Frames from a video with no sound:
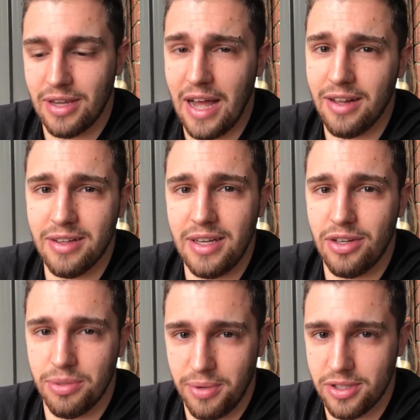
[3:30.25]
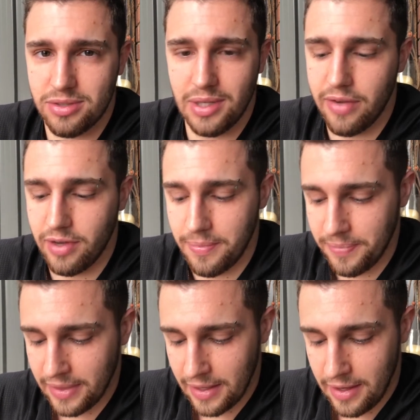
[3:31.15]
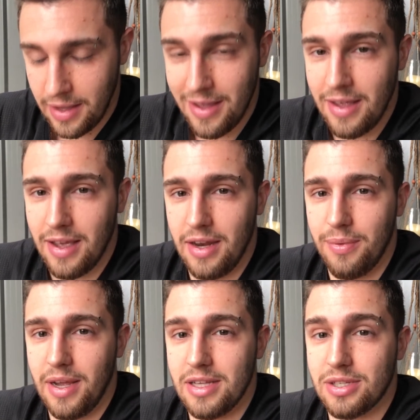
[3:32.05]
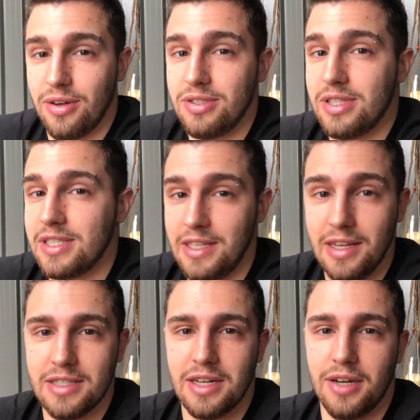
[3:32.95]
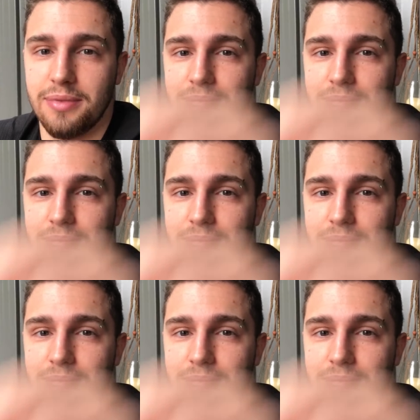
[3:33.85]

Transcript: algae on your pots or whatever. Anyway, let's go into the seedlings now.